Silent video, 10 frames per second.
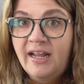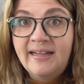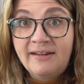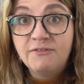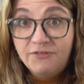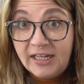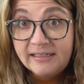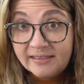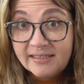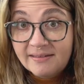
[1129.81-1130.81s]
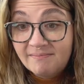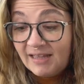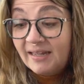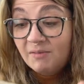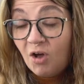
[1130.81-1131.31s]
and it fits
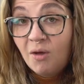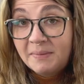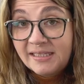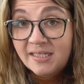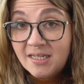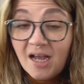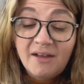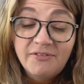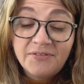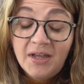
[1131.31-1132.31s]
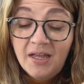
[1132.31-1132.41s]
like all my stuff.